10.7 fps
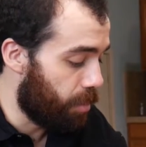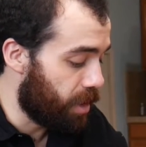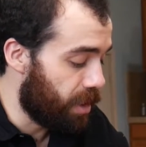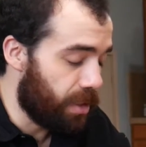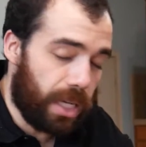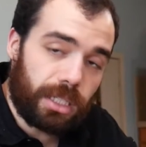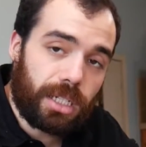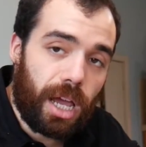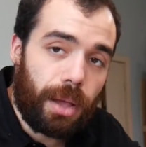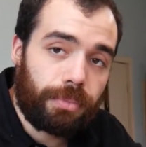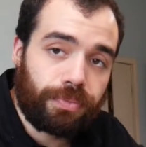Until
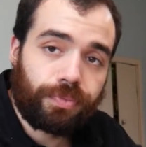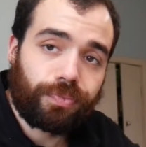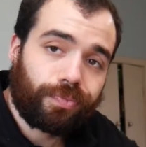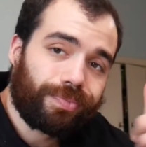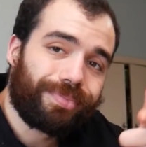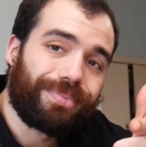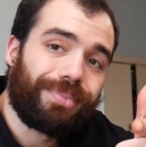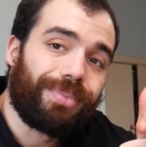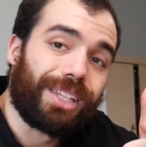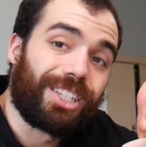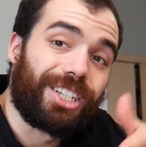next time,
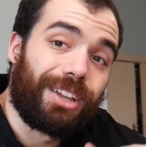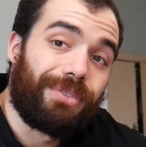let's